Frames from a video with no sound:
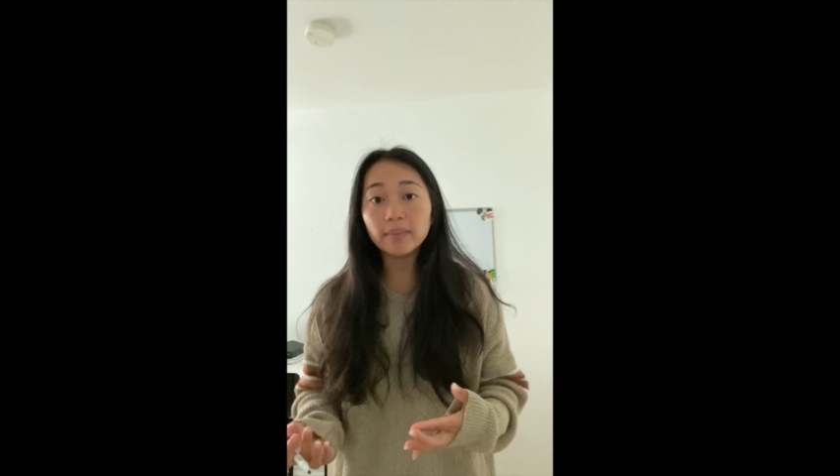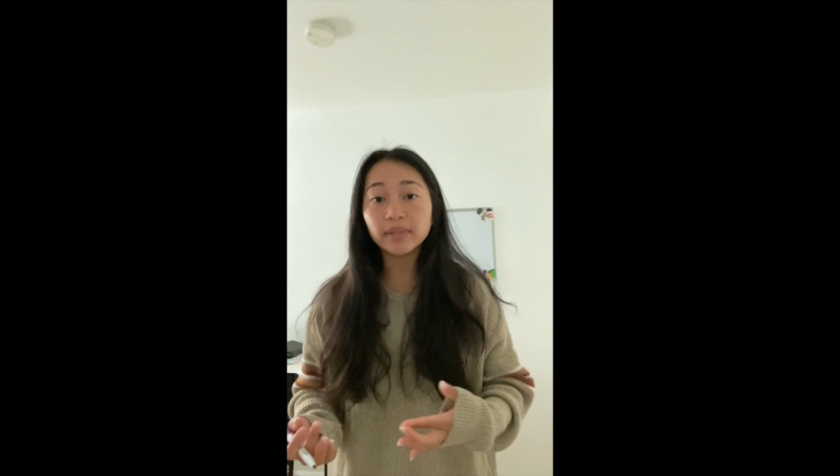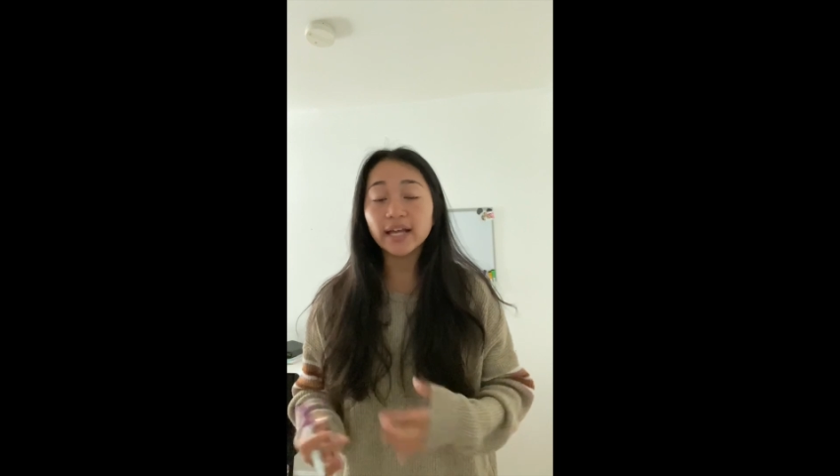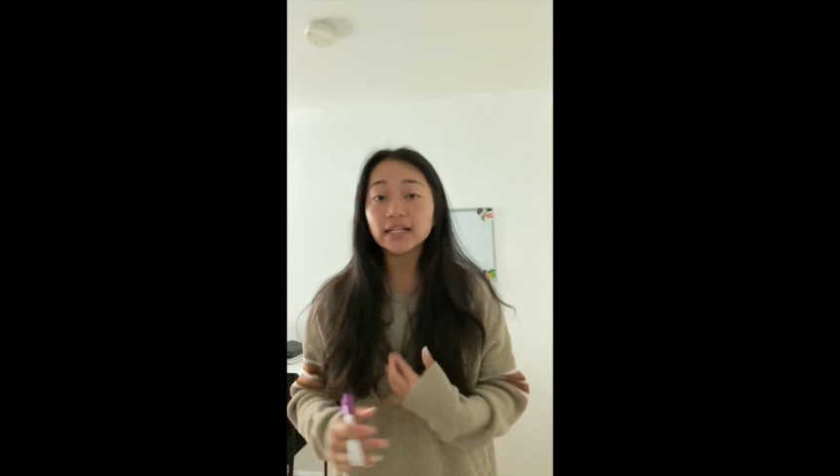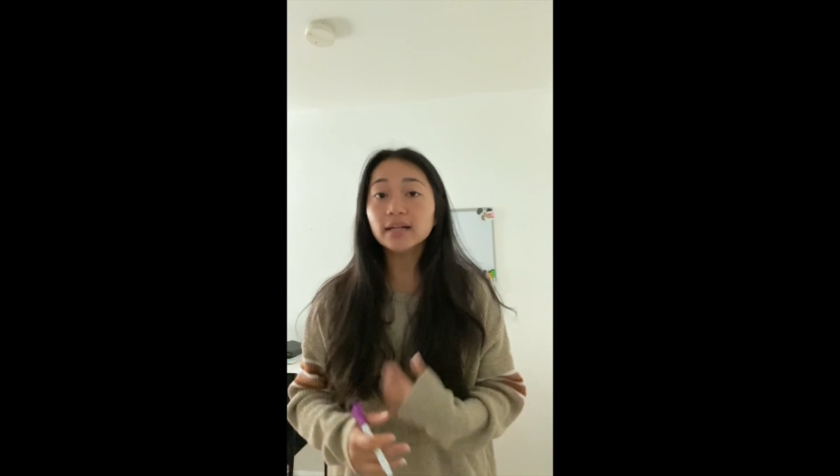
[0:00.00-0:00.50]

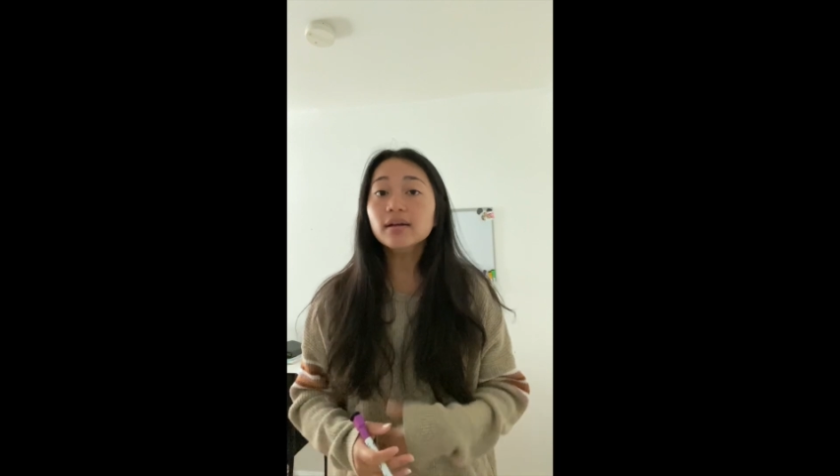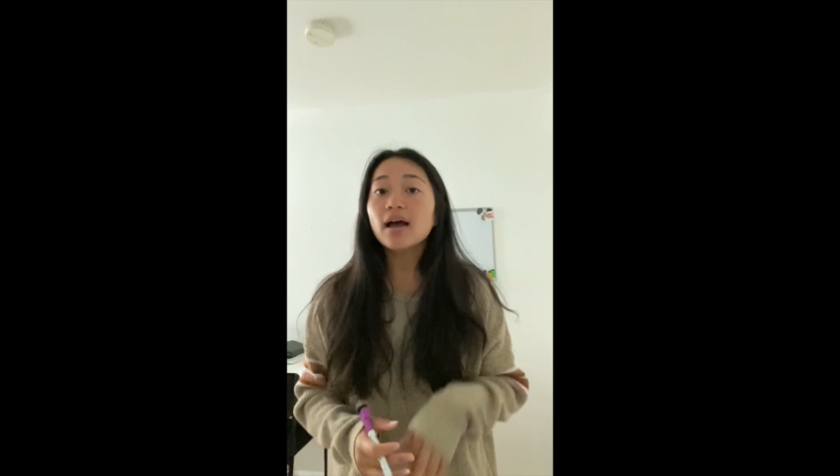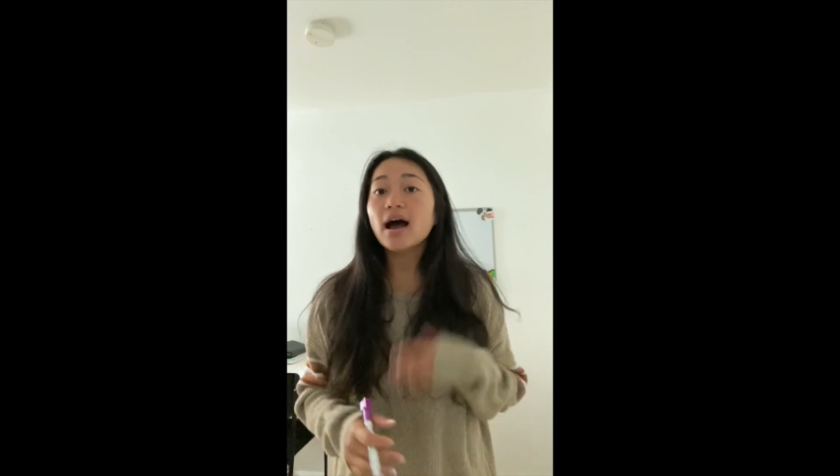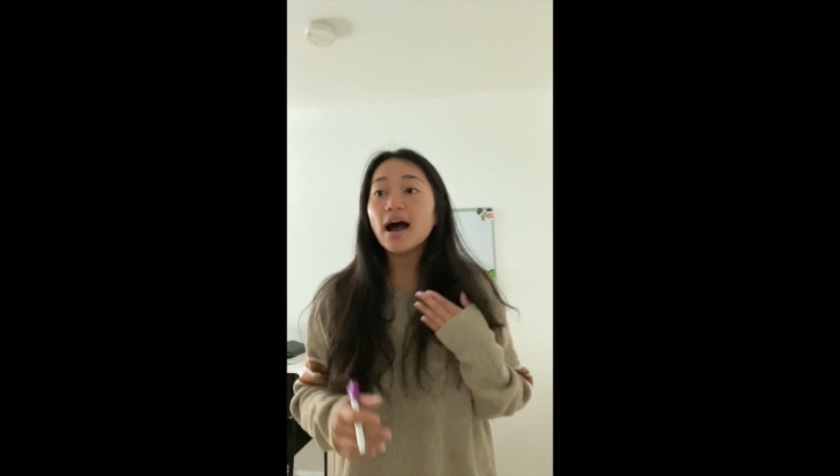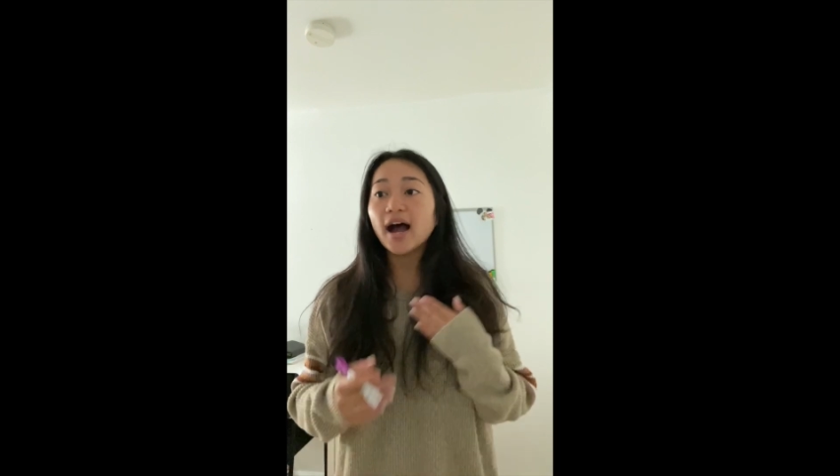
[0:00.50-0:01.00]
like,
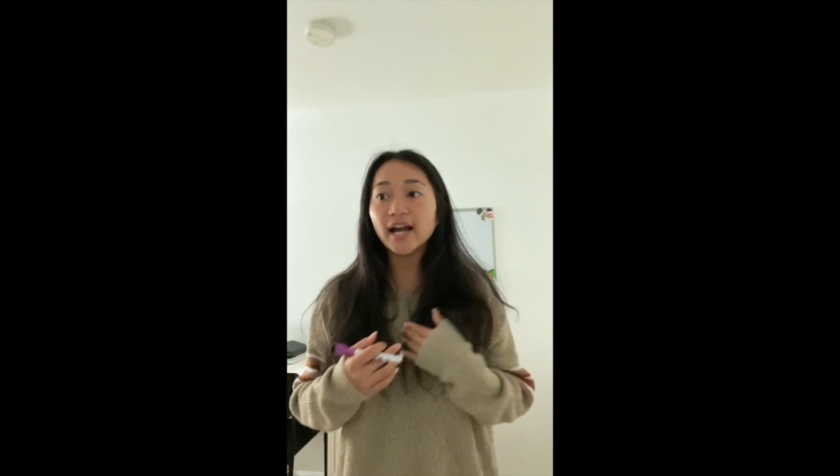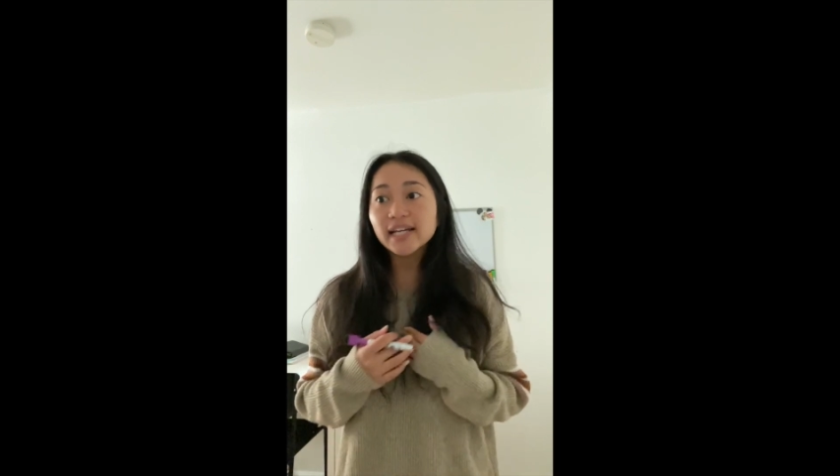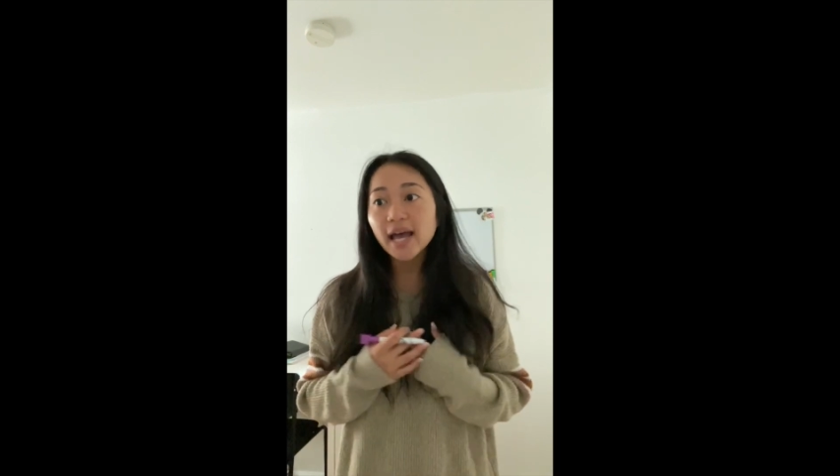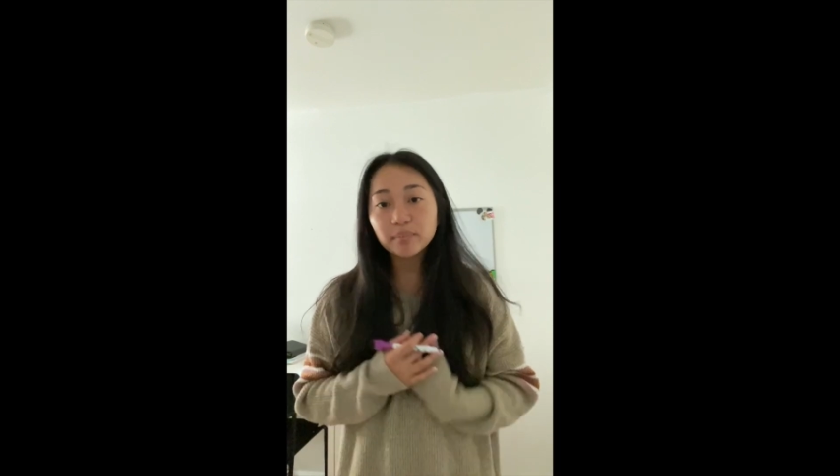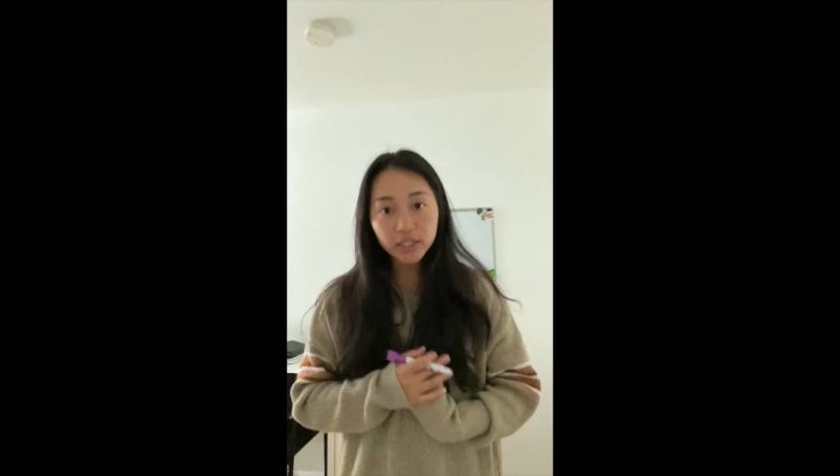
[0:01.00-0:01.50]
I
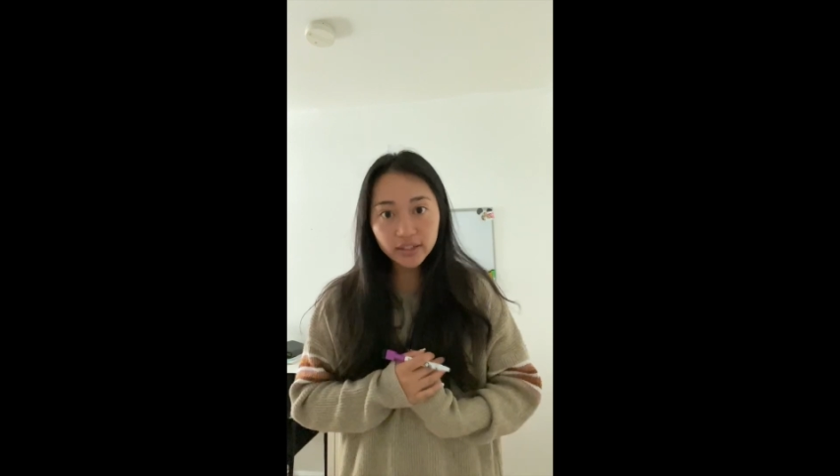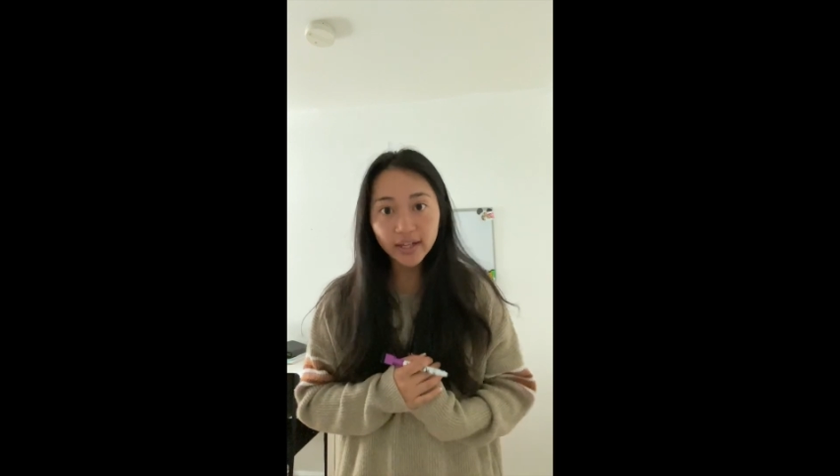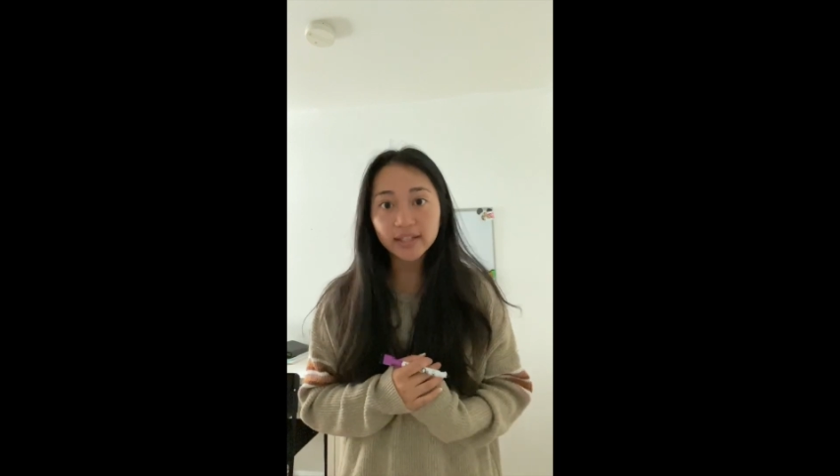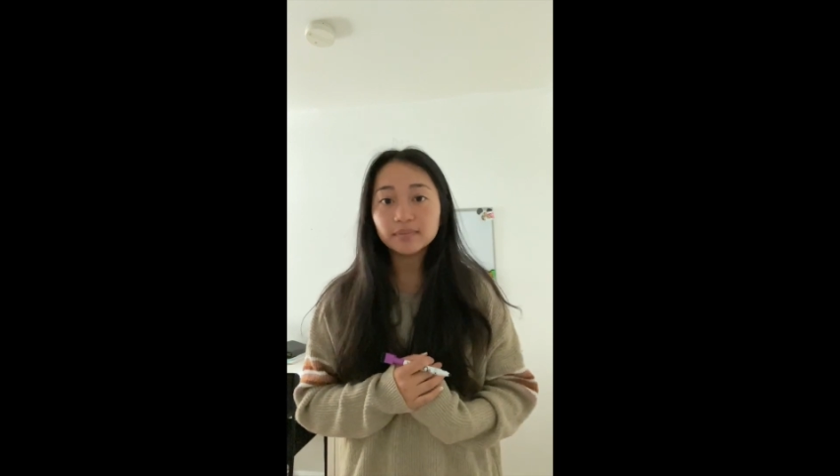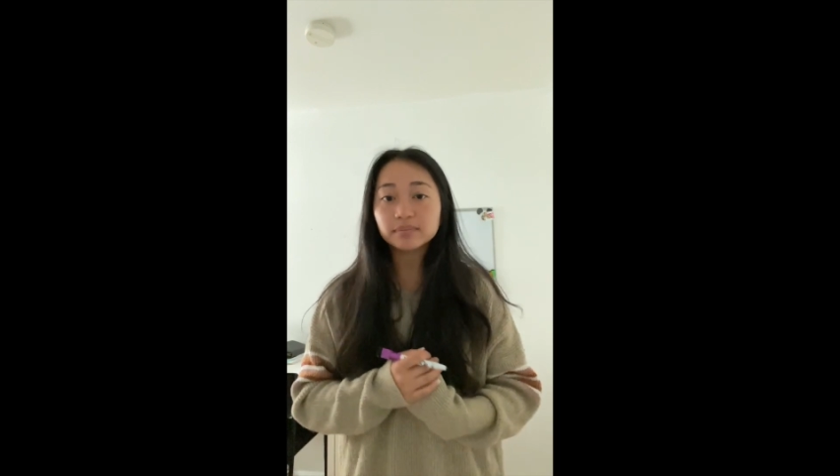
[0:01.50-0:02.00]
am good.